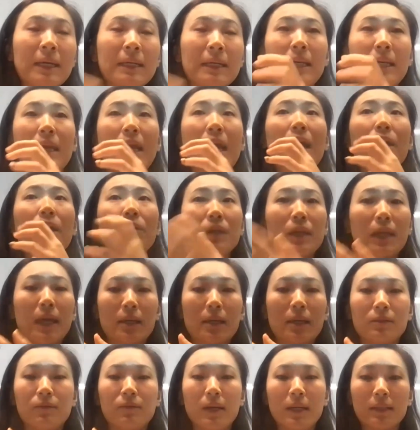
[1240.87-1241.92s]
In our
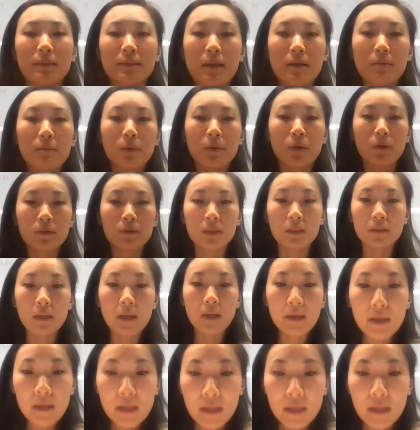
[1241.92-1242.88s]
case, for example, the